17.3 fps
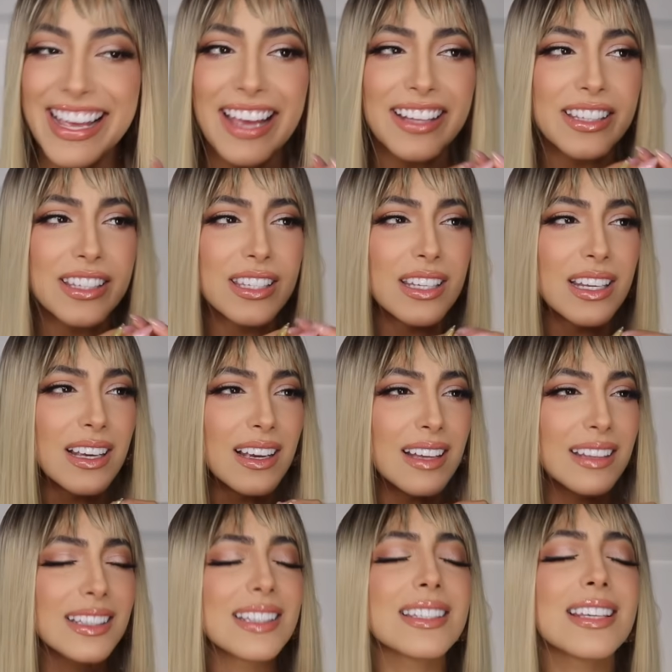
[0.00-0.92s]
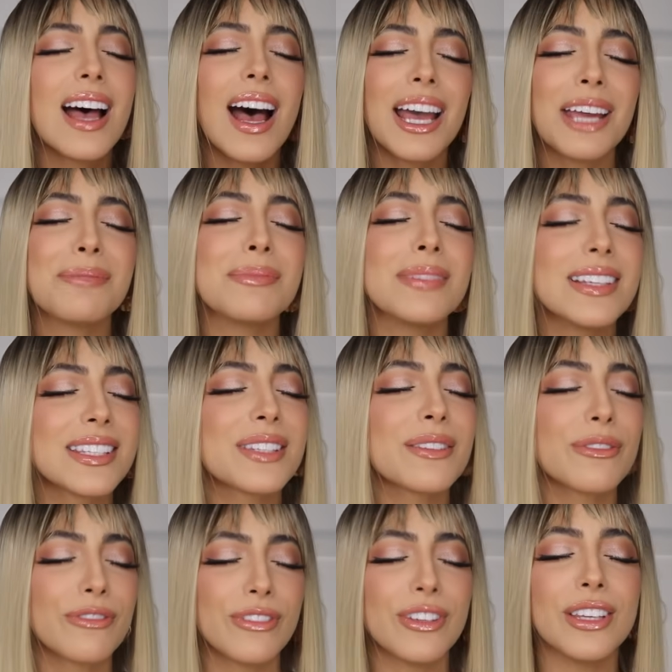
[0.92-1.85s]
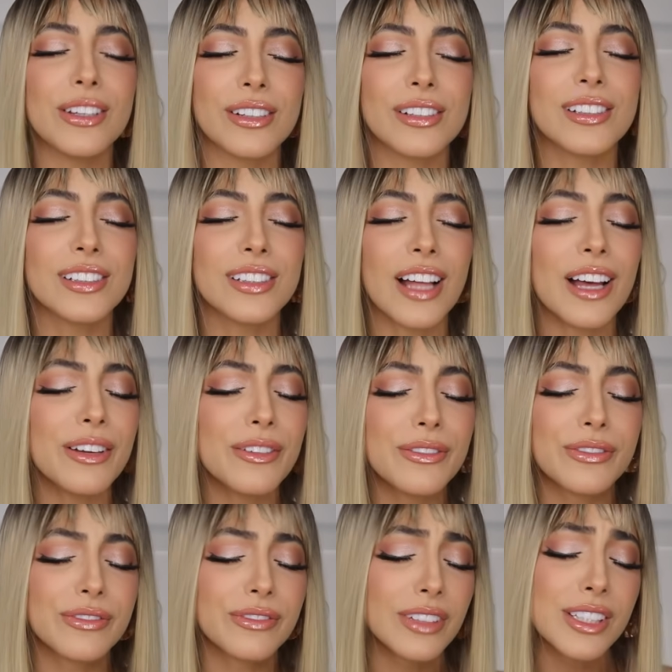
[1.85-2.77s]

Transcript: it's the timeless feel of